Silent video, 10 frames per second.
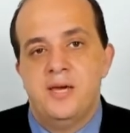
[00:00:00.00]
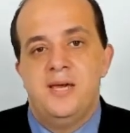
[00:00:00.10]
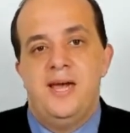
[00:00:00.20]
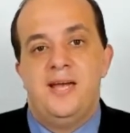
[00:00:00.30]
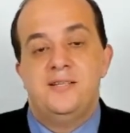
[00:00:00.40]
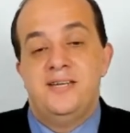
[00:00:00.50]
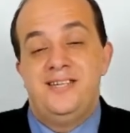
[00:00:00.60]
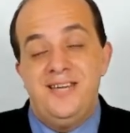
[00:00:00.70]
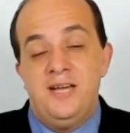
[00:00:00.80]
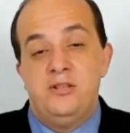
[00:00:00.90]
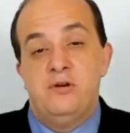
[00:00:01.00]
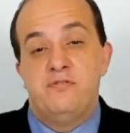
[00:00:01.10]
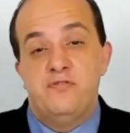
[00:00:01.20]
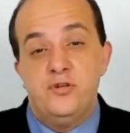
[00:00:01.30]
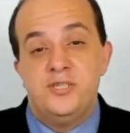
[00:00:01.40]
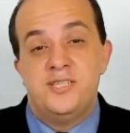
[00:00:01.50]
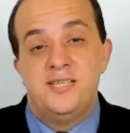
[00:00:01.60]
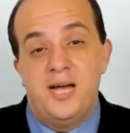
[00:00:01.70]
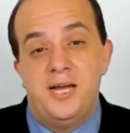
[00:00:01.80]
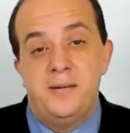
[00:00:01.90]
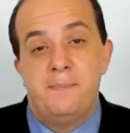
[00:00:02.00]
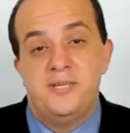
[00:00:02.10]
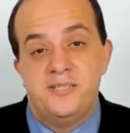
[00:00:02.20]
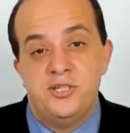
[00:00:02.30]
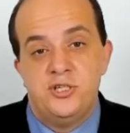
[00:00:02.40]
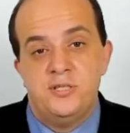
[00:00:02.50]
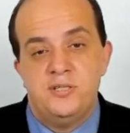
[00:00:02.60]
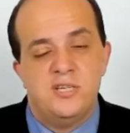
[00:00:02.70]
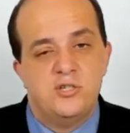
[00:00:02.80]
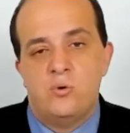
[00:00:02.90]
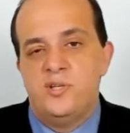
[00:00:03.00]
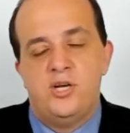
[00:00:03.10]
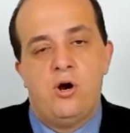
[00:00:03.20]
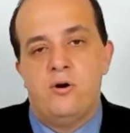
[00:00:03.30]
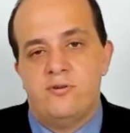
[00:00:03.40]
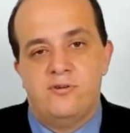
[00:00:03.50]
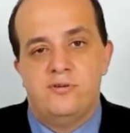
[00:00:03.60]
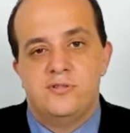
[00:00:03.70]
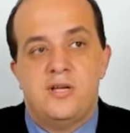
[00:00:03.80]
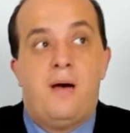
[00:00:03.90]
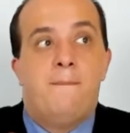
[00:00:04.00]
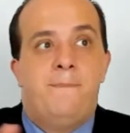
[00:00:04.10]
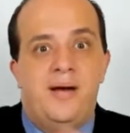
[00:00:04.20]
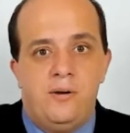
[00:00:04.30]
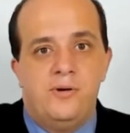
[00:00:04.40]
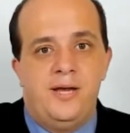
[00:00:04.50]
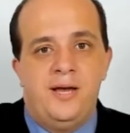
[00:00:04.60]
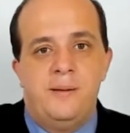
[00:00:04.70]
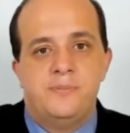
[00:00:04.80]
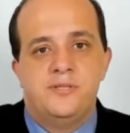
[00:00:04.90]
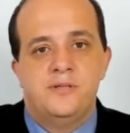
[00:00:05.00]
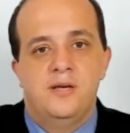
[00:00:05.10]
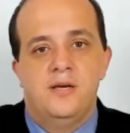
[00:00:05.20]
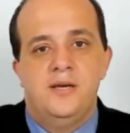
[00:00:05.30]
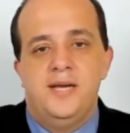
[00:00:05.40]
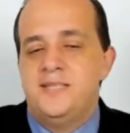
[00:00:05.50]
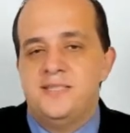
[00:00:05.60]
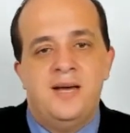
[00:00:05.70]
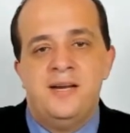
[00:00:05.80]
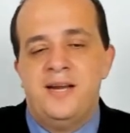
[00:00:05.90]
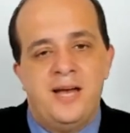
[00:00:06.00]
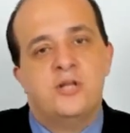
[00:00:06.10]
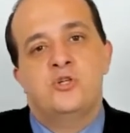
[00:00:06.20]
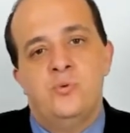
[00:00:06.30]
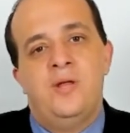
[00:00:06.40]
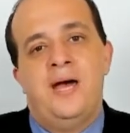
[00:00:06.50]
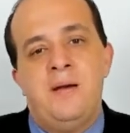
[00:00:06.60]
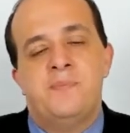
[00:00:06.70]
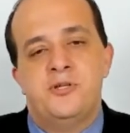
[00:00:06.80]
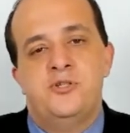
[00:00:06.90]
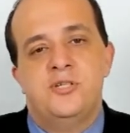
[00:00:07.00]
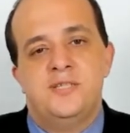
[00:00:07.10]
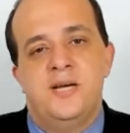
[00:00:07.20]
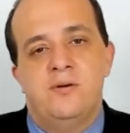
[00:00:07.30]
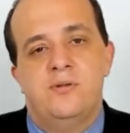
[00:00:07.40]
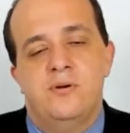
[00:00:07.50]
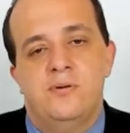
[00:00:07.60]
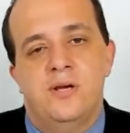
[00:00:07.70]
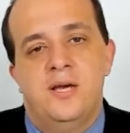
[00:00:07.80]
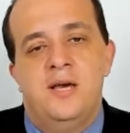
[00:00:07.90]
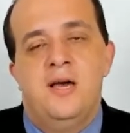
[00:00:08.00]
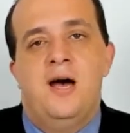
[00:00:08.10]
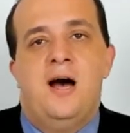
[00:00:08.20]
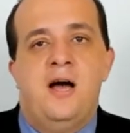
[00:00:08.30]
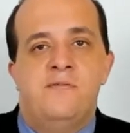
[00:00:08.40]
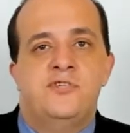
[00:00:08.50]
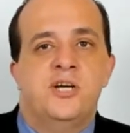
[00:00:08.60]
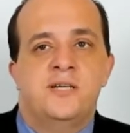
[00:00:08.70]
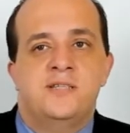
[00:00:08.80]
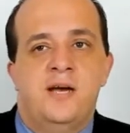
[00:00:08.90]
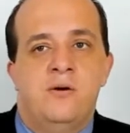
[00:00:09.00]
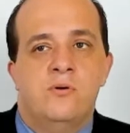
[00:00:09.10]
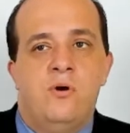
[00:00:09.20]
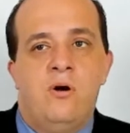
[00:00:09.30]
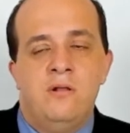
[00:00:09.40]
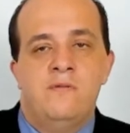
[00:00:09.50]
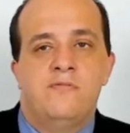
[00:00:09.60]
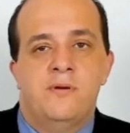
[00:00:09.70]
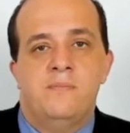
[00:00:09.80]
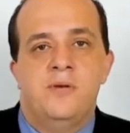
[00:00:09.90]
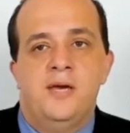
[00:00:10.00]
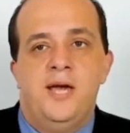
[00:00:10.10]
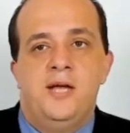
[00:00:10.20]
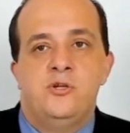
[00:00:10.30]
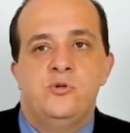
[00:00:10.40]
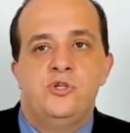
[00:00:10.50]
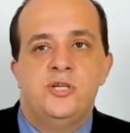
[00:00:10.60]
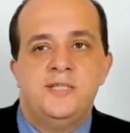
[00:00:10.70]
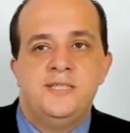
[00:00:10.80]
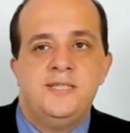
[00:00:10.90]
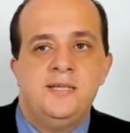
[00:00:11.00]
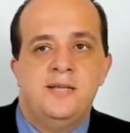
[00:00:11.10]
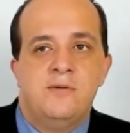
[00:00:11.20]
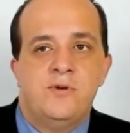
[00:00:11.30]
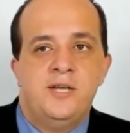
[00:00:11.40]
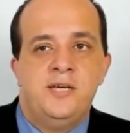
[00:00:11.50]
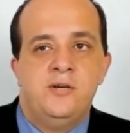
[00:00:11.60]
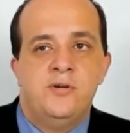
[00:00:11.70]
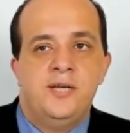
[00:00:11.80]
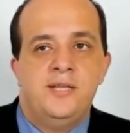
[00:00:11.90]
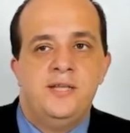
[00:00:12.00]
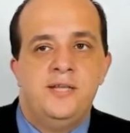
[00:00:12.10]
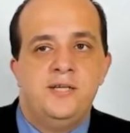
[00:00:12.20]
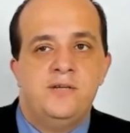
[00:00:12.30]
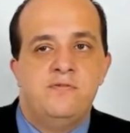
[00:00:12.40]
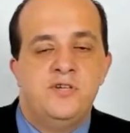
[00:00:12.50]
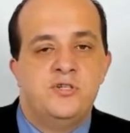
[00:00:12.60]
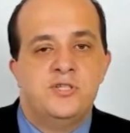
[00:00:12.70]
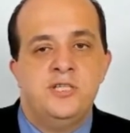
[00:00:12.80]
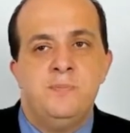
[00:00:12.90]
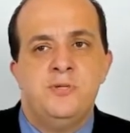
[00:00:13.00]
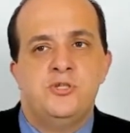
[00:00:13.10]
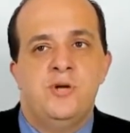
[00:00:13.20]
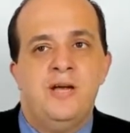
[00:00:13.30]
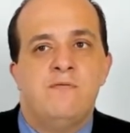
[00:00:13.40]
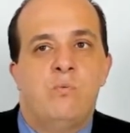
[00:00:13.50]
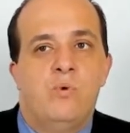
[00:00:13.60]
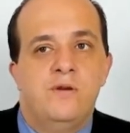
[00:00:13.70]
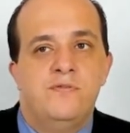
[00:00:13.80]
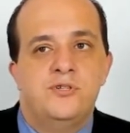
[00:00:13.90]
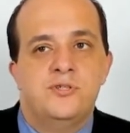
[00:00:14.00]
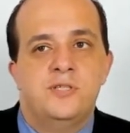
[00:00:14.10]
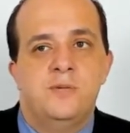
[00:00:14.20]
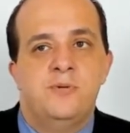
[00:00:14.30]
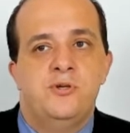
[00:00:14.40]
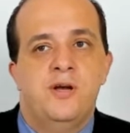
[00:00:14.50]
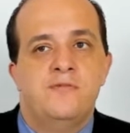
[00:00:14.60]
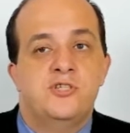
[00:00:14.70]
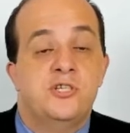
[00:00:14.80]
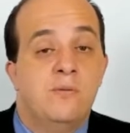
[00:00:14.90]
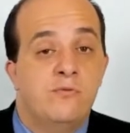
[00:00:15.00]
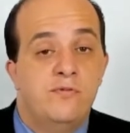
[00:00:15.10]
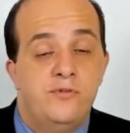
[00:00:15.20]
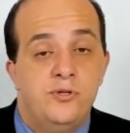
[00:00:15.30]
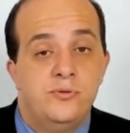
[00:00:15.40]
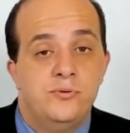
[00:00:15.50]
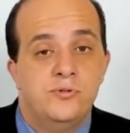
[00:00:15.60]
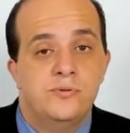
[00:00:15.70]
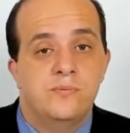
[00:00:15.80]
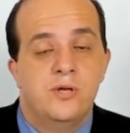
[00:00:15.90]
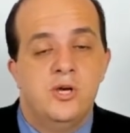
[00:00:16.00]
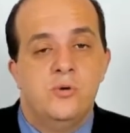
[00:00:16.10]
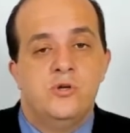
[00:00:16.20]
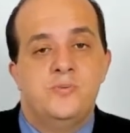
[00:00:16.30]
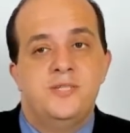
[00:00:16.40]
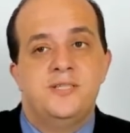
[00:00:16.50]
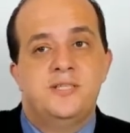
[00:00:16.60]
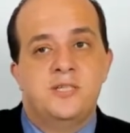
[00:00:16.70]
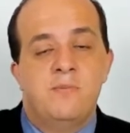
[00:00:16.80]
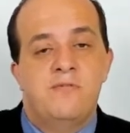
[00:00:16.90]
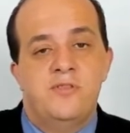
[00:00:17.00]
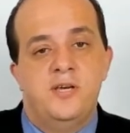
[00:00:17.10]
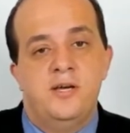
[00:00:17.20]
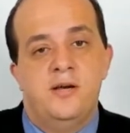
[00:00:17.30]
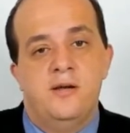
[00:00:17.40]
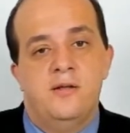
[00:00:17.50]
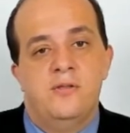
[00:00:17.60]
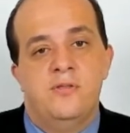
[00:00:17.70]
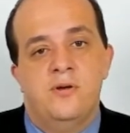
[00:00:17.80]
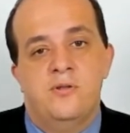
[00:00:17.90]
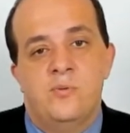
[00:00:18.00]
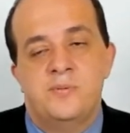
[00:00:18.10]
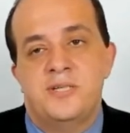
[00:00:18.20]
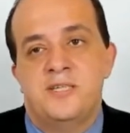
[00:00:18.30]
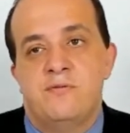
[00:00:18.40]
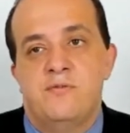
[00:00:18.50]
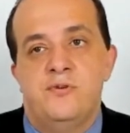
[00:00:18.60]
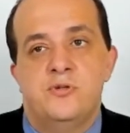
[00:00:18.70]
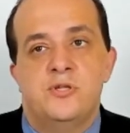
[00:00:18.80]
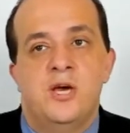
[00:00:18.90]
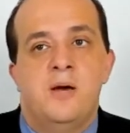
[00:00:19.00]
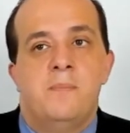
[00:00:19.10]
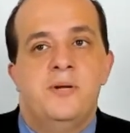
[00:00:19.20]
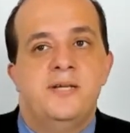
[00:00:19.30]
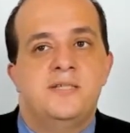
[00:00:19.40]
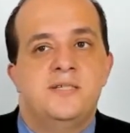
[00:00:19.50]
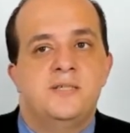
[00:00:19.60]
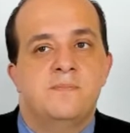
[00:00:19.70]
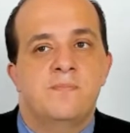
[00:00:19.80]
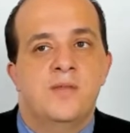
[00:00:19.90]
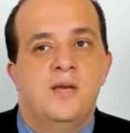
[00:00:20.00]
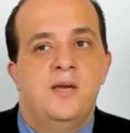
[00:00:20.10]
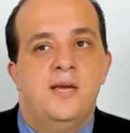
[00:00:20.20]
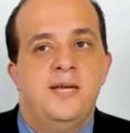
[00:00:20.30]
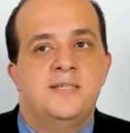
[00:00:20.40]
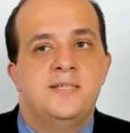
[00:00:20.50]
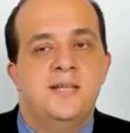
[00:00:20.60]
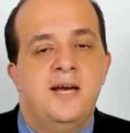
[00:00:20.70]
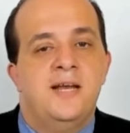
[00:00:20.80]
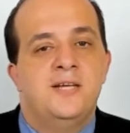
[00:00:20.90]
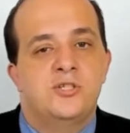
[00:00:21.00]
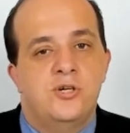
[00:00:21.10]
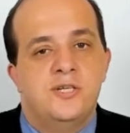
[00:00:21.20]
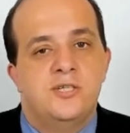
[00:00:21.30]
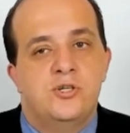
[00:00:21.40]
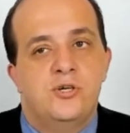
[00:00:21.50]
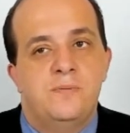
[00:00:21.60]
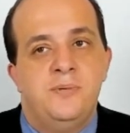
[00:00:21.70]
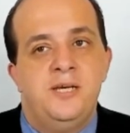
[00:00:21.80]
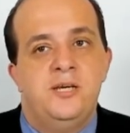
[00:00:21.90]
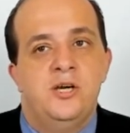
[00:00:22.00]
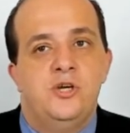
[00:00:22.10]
And yet the first 9 positions is only articles about apps. It's not an actual app that you can download. I've checked out all of them, and you could see that right here in the featured snippets, you have one featured snippet, you have some reviews, which means that some of the websites have reviews, but it's not as good as it could be.